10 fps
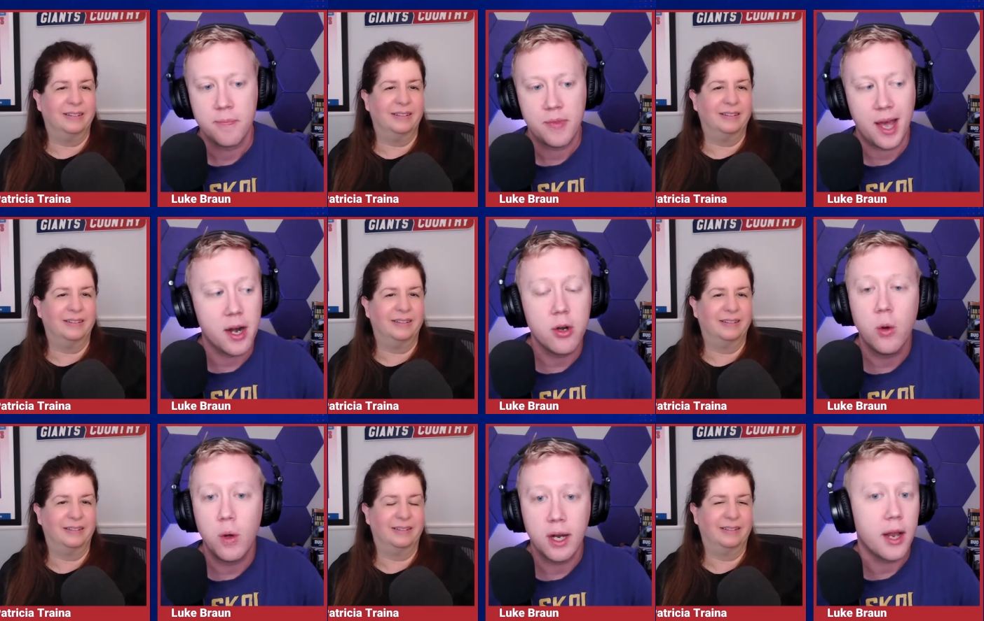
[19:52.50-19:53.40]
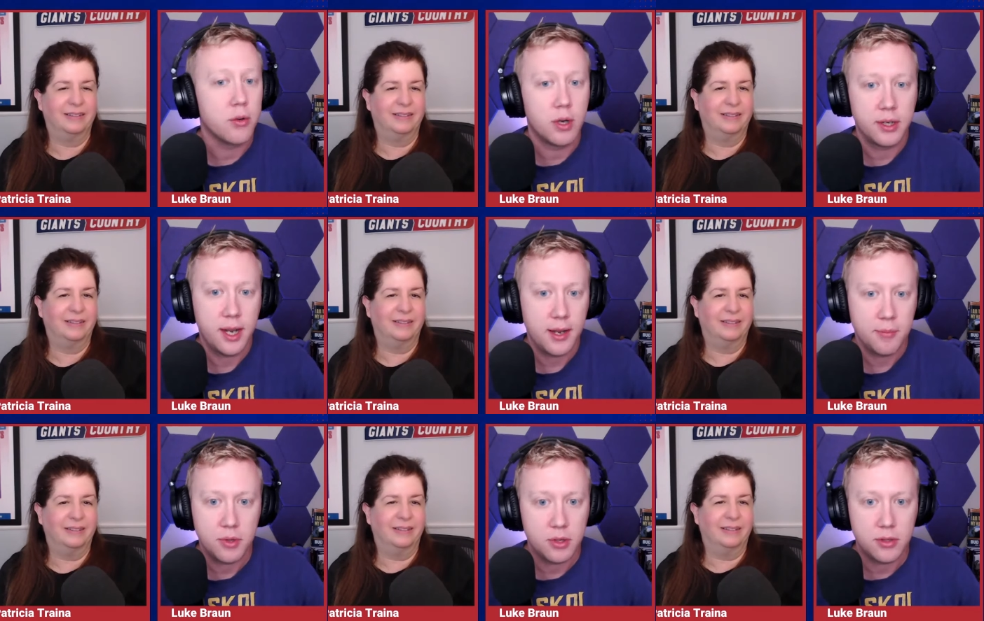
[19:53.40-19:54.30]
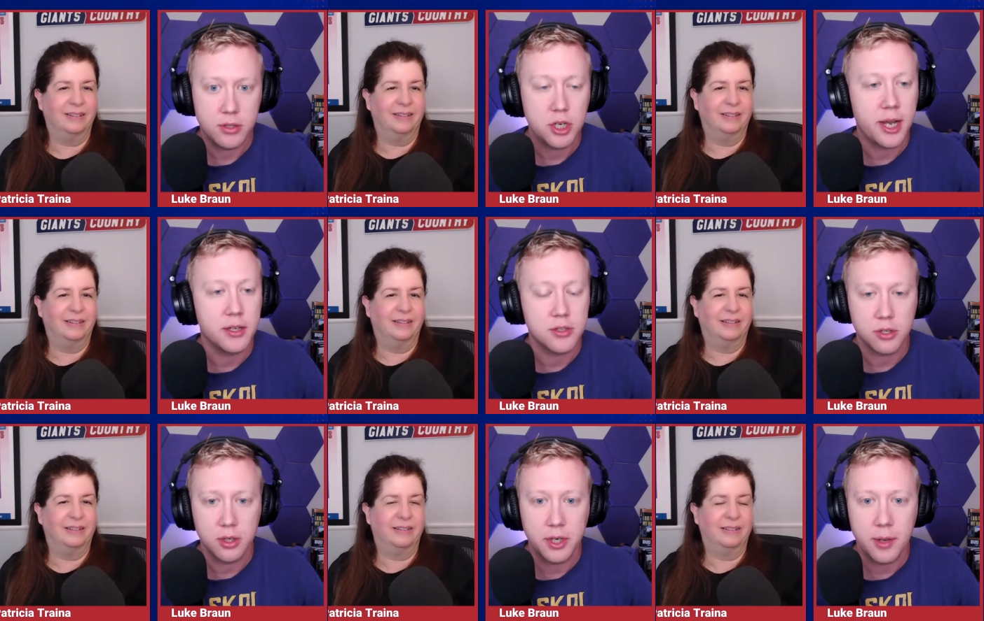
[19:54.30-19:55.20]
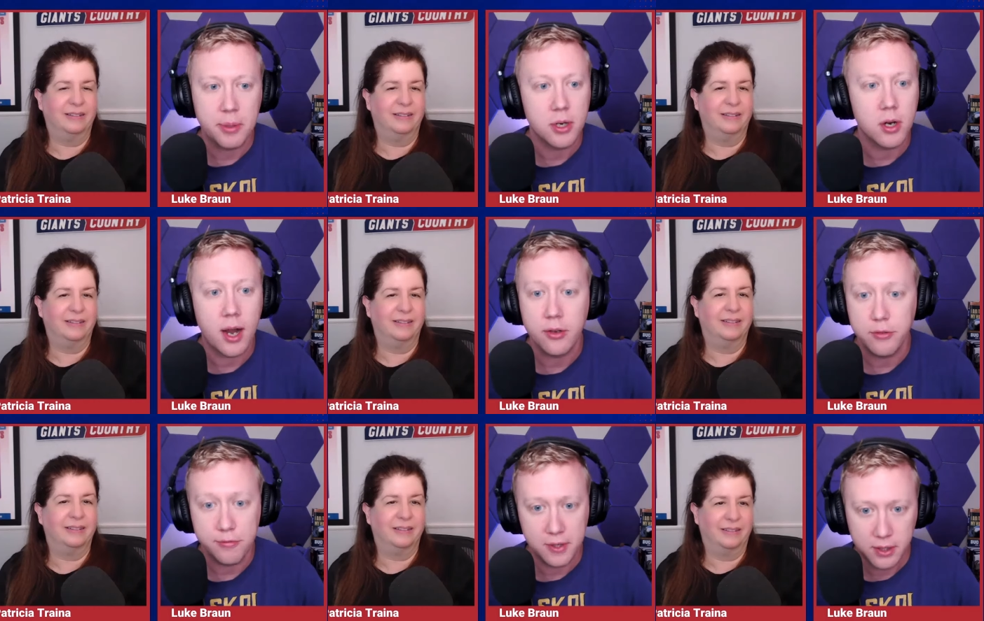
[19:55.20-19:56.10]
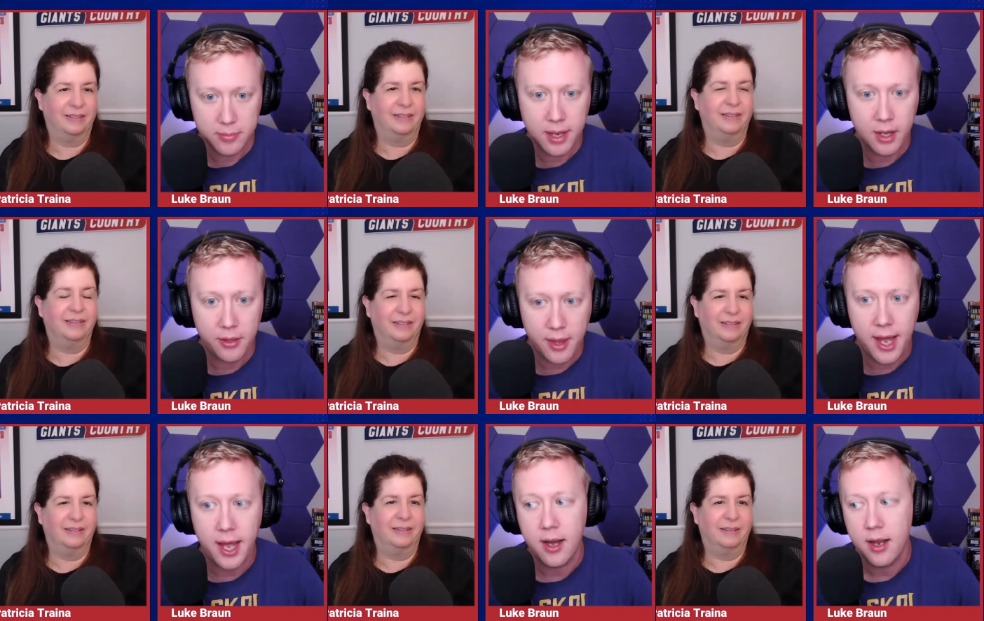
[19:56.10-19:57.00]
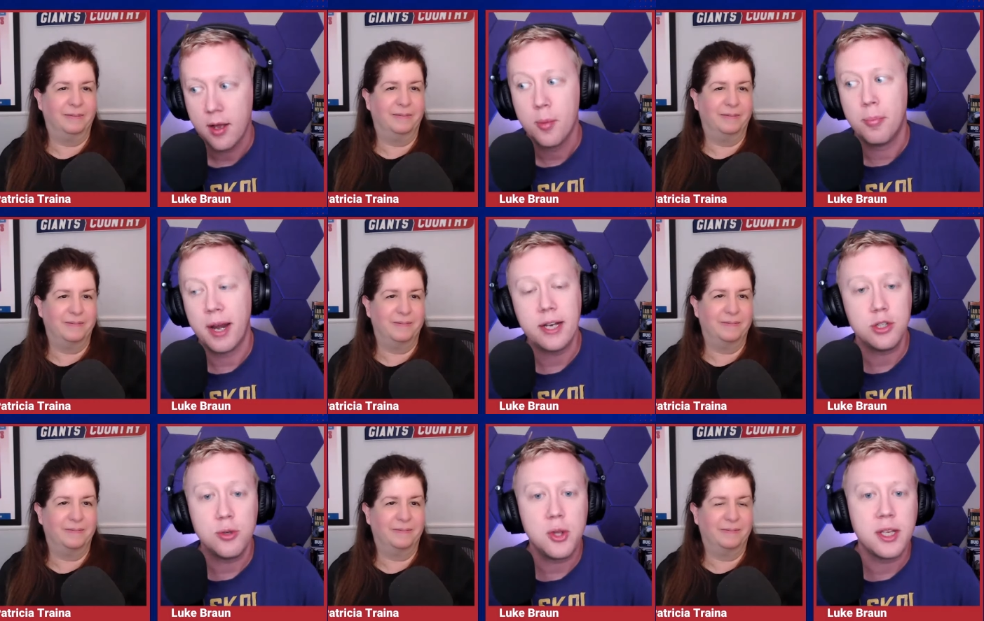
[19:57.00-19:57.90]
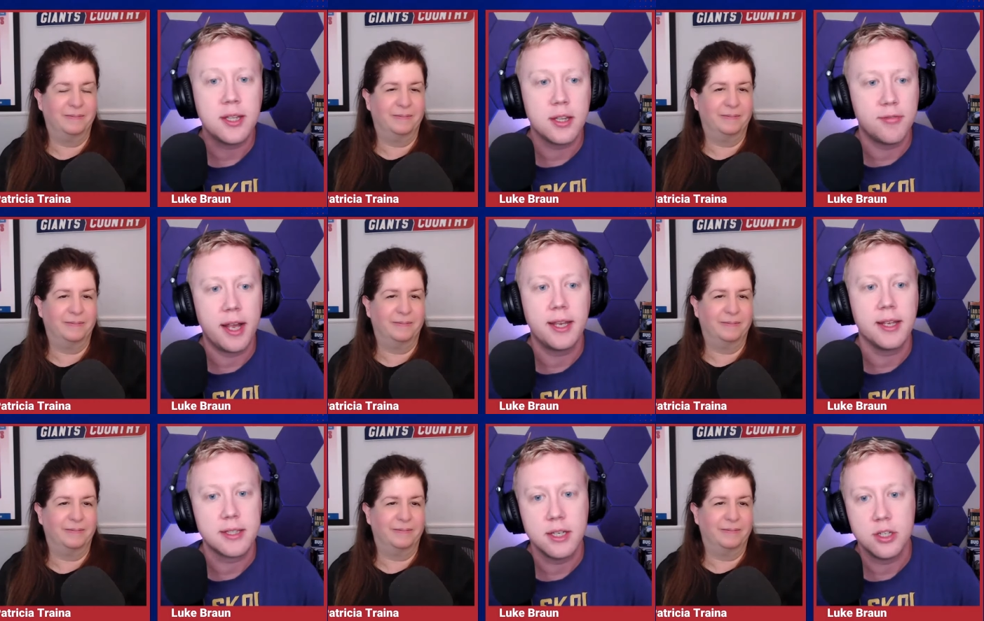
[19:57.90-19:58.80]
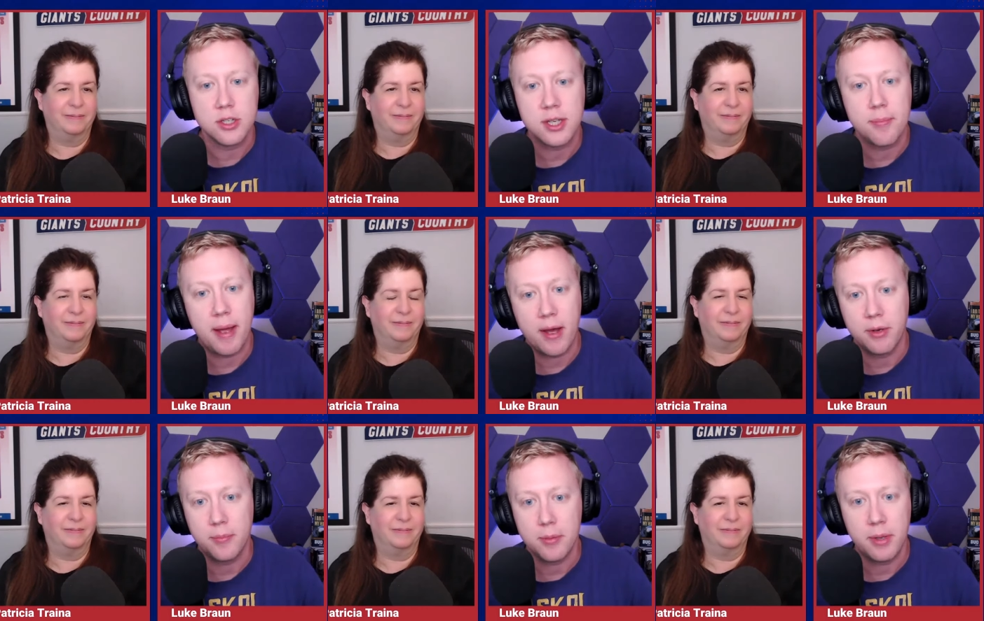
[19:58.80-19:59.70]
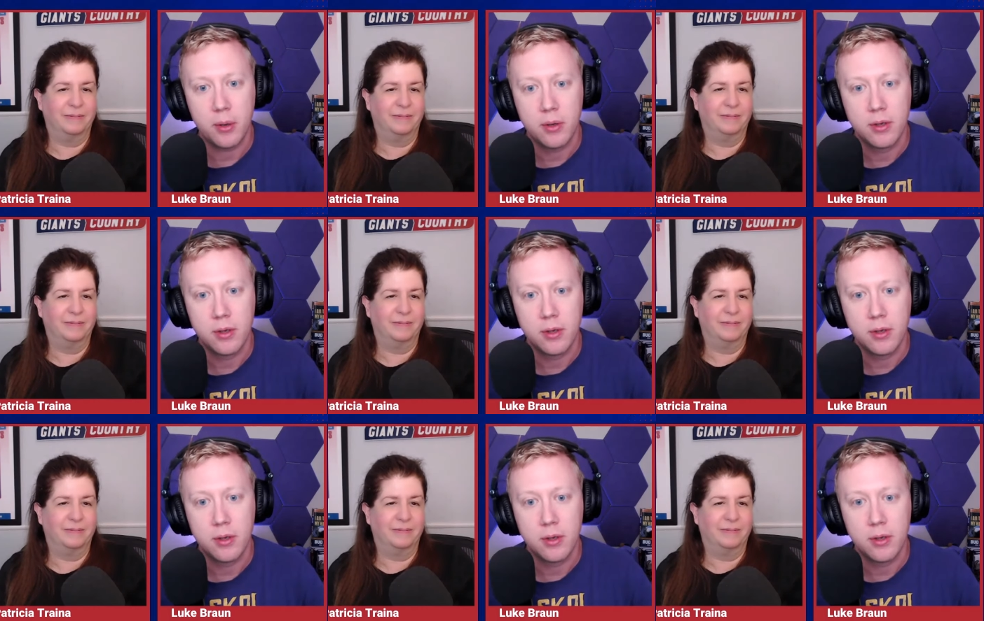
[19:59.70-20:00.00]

Speaker 1: I don't know what kind of run game the Giants are cooking up here or how you feel about that. But I do think that the Vikings can just get pounded up the middle.